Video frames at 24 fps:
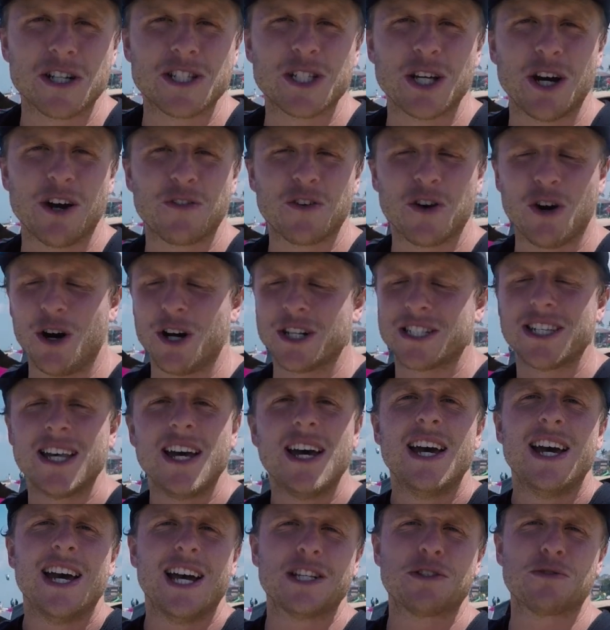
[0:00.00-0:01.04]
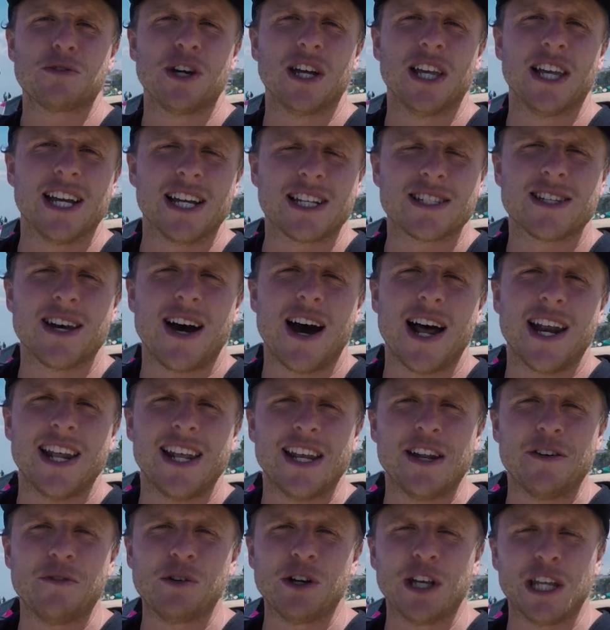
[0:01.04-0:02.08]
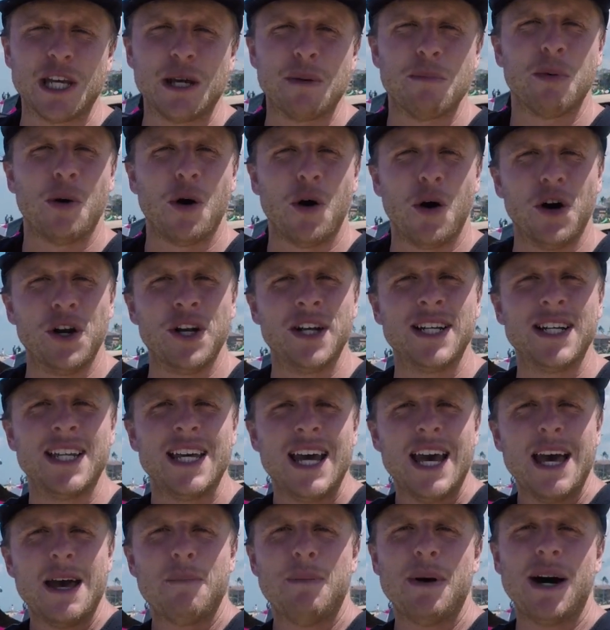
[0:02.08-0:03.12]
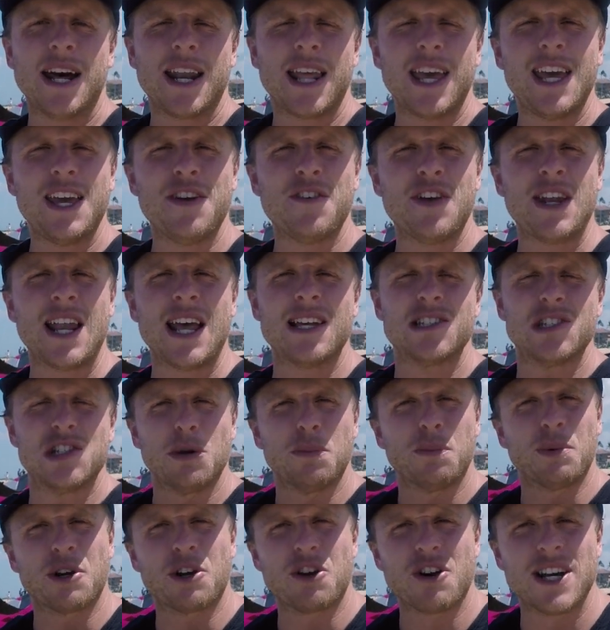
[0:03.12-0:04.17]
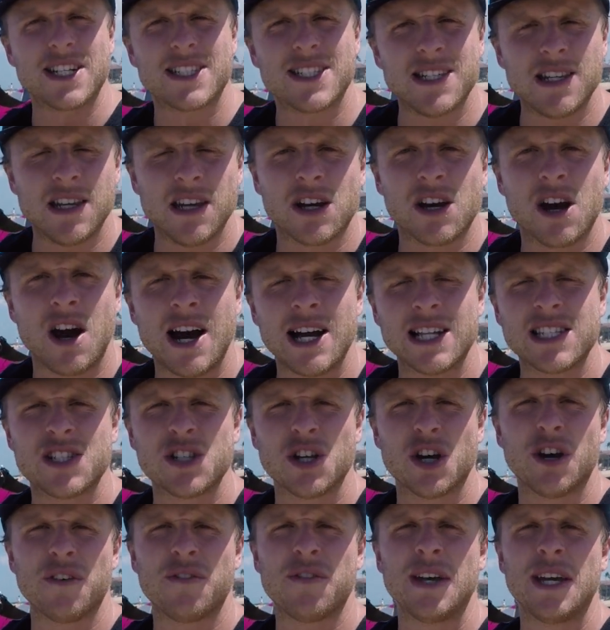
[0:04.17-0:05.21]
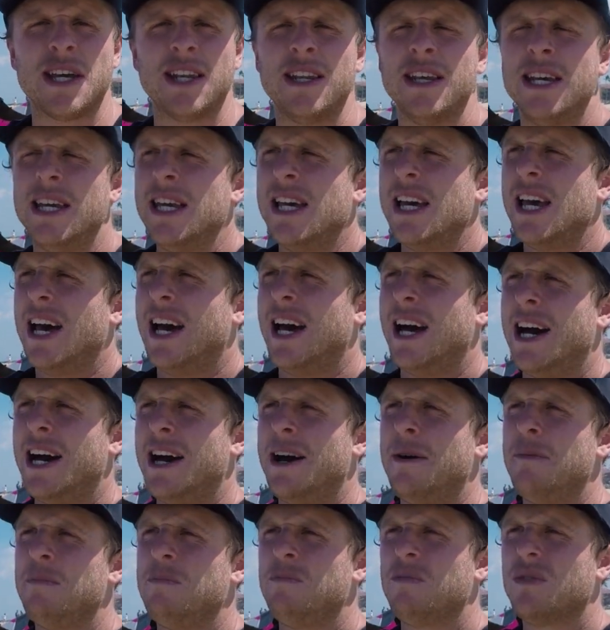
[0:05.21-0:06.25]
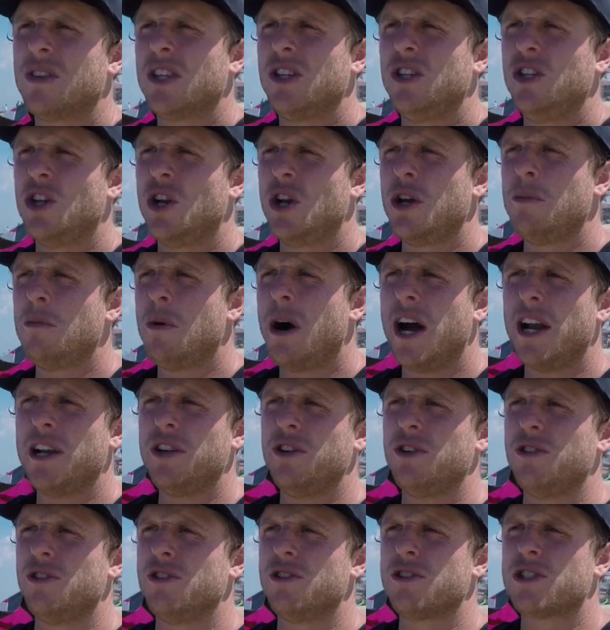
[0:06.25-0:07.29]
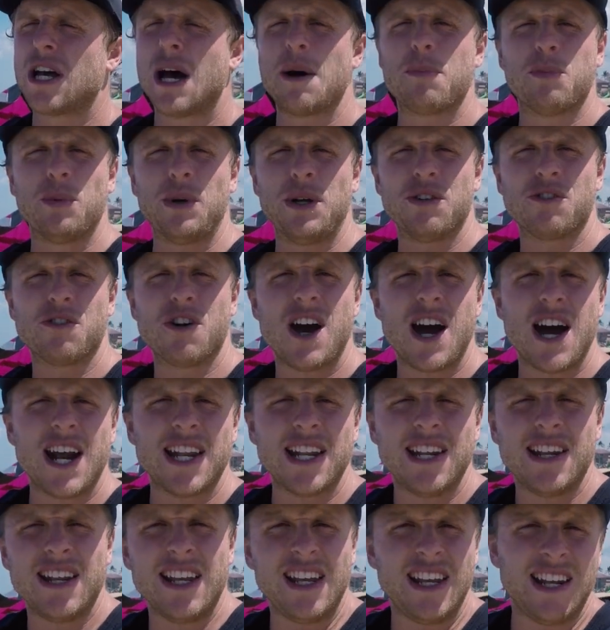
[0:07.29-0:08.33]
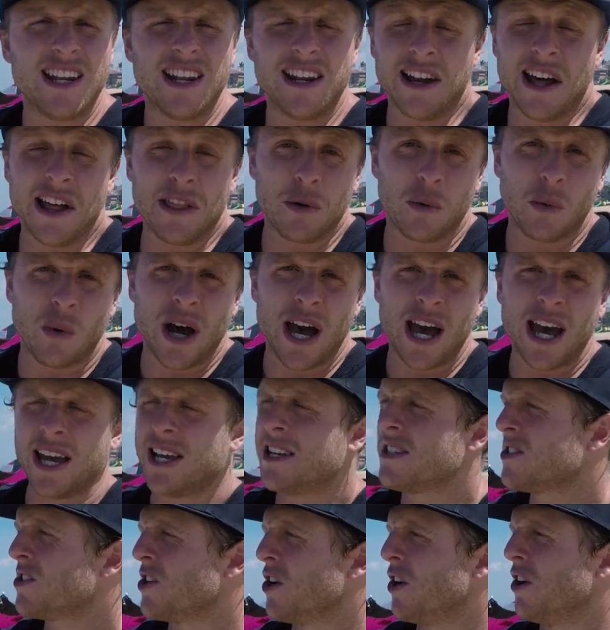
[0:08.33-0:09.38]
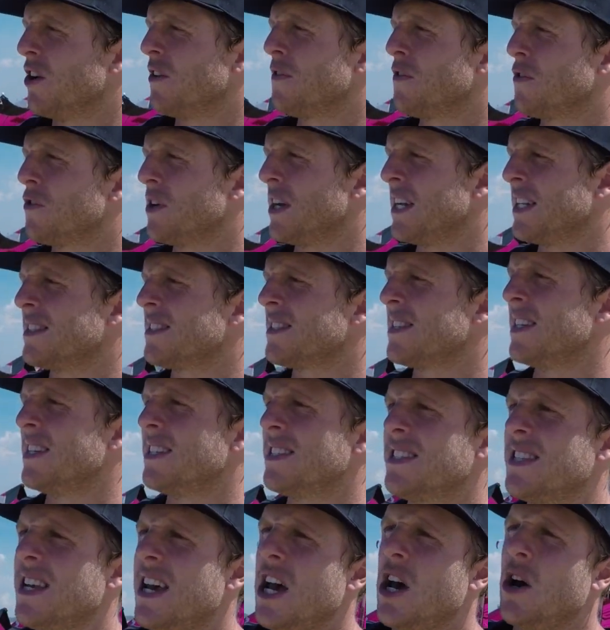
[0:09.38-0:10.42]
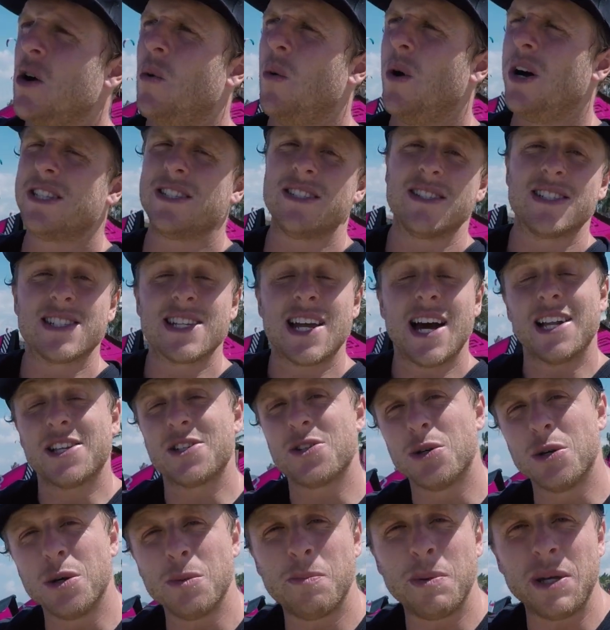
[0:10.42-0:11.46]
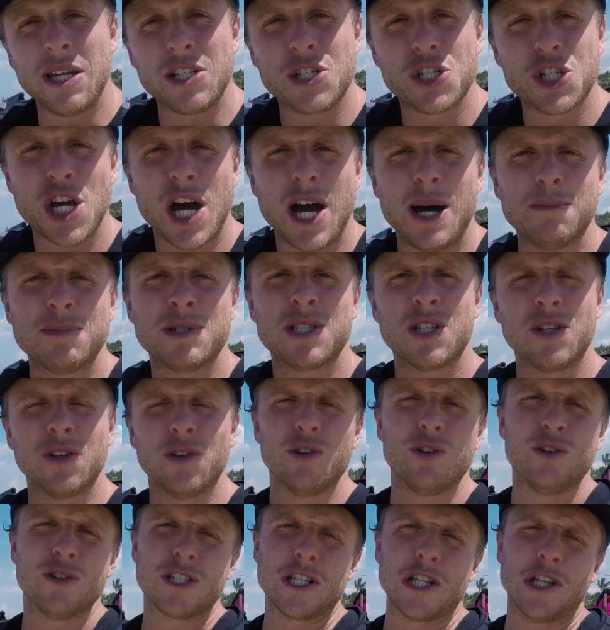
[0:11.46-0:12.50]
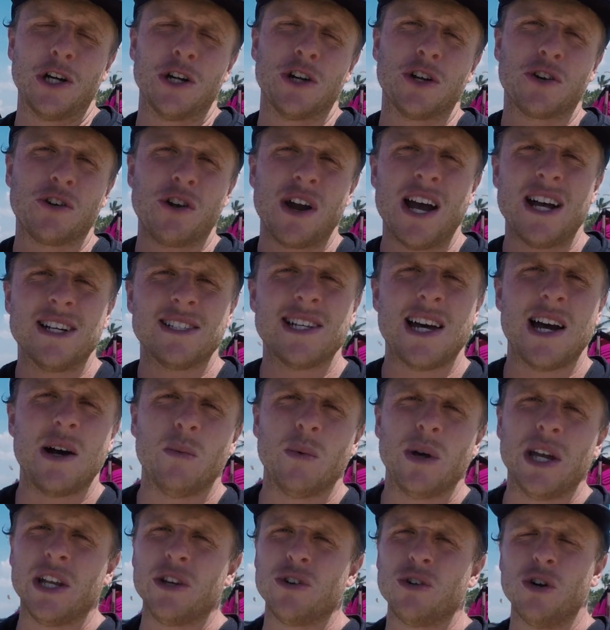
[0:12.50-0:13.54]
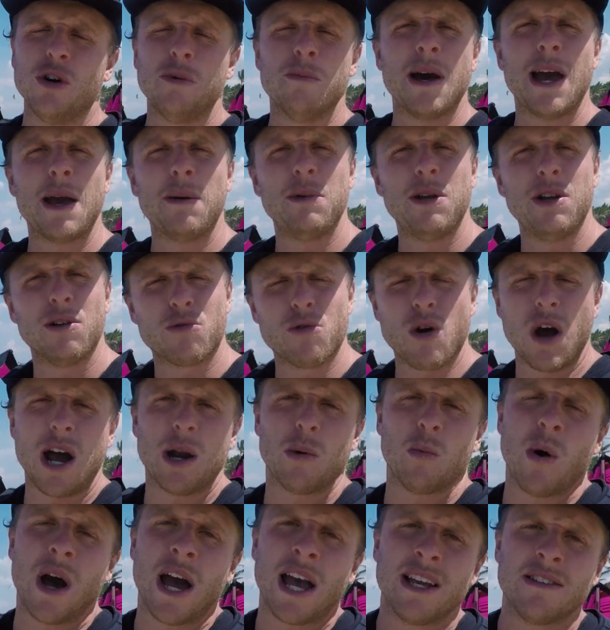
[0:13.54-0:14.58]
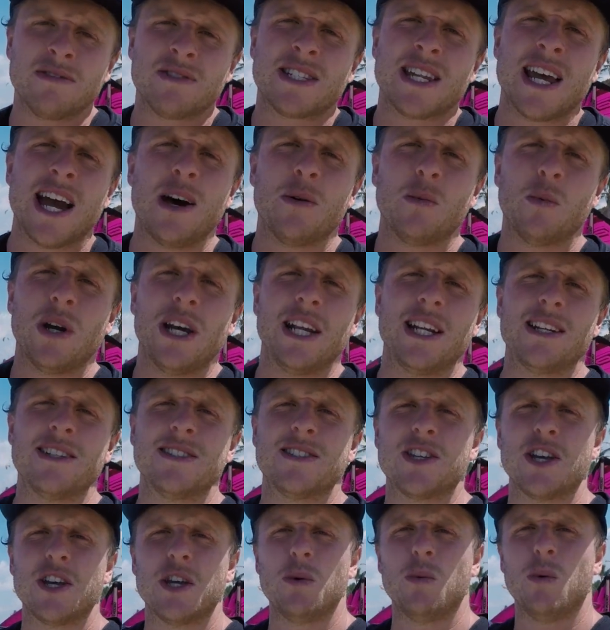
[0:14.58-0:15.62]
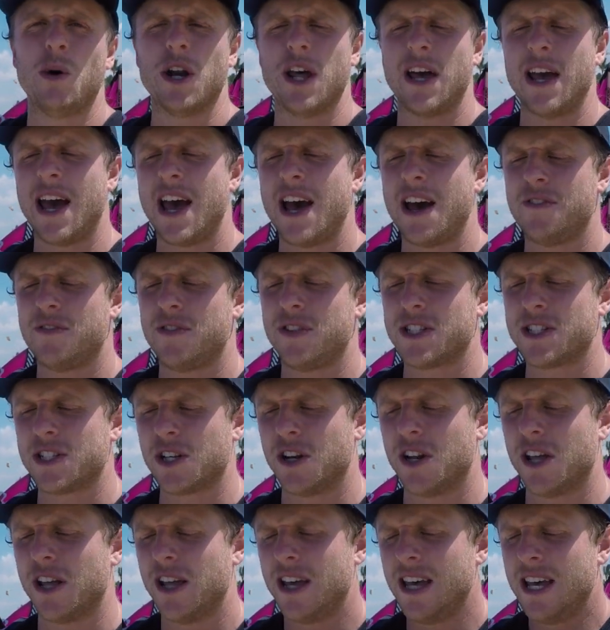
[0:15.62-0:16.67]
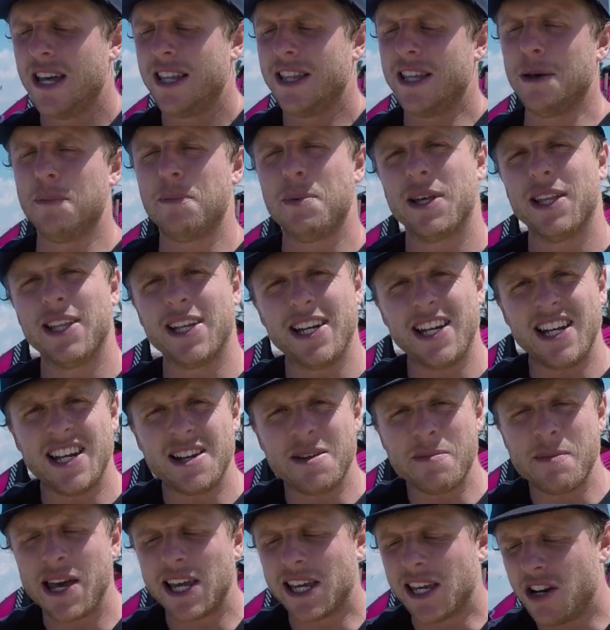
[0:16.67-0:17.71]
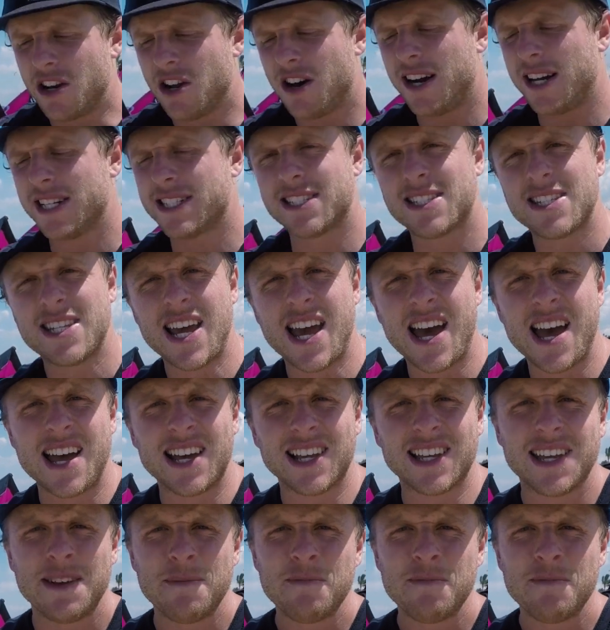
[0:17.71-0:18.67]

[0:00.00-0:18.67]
So of course, it's really exciting and really important, but even as you progress in your kite surfing, you know, you might use upwind riding in another way. So for instance, once you start doing big jumps, you lose a lot of ground downwind, or maybe you ride waves downwind, and so you want to have sort of the ability to make a nice tack,